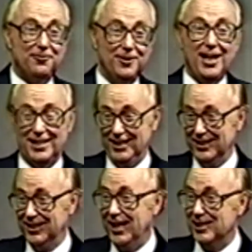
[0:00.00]
nut in
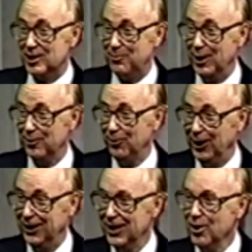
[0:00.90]
guidance, by the
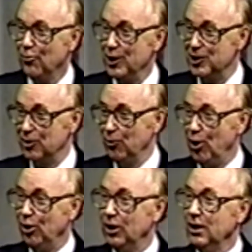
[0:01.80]
way. What is the
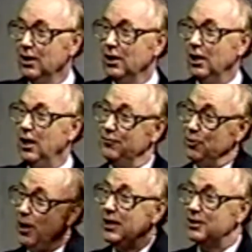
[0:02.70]
role of
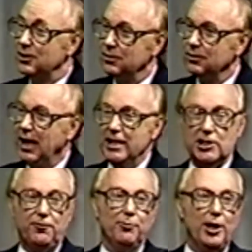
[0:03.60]
direct guidance
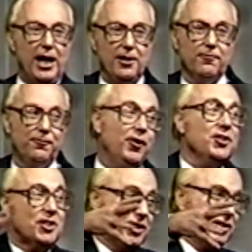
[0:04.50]
from God
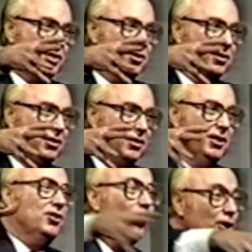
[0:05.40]
versus the
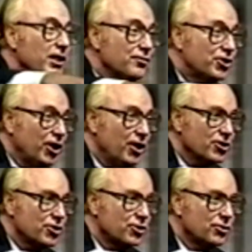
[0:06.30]
authority of the
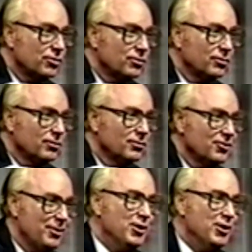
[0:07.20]
church? Jimmy